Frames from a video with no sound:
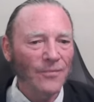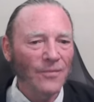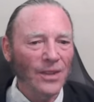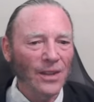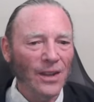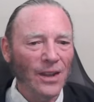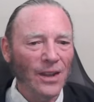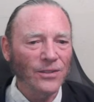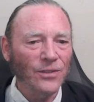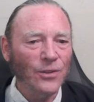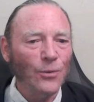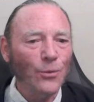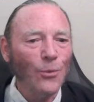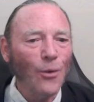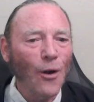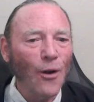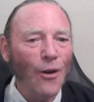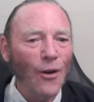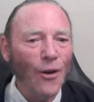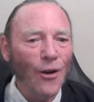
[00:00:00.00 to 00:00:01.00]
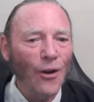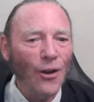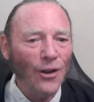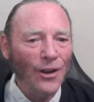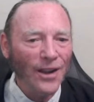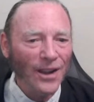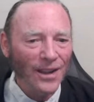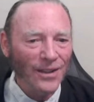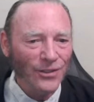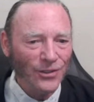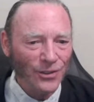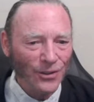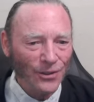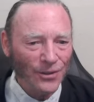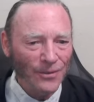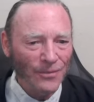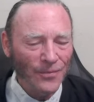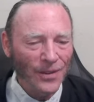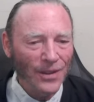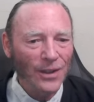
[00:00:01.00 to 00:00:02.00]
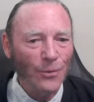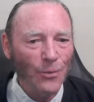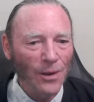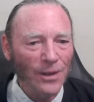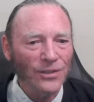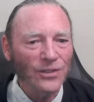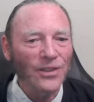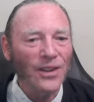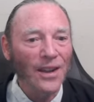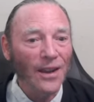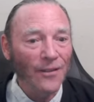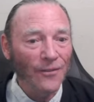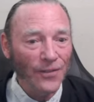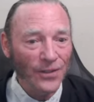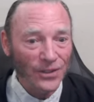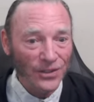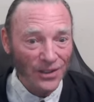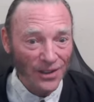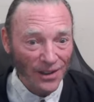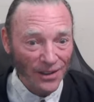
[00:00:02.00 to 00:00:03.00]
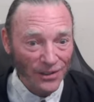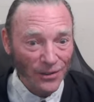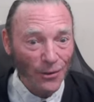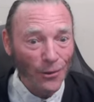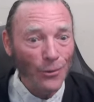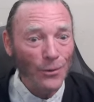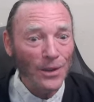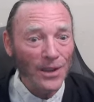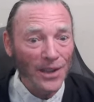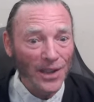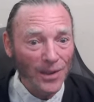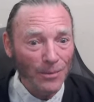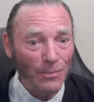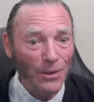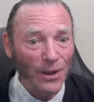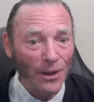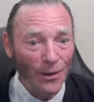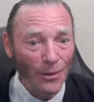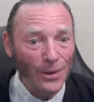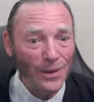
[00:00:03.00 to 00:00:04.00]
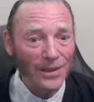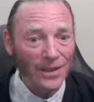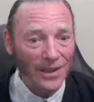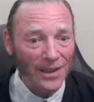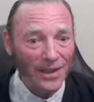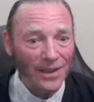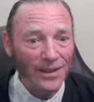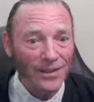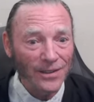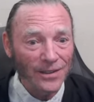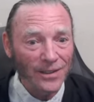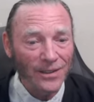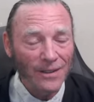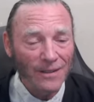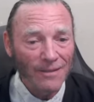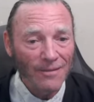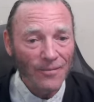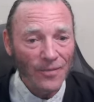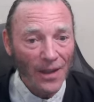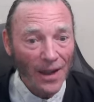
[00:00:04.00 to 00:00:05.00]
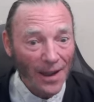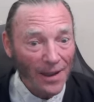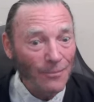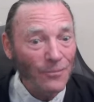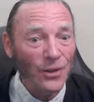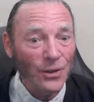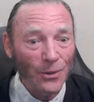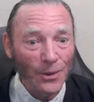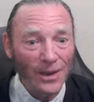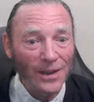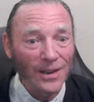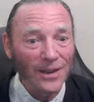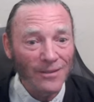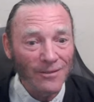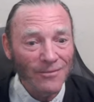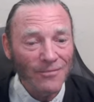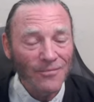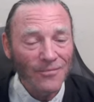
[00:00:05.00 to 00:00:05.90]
He the wrong answer. He wants to emphasize, oh, keep going, kids. I'm doing it.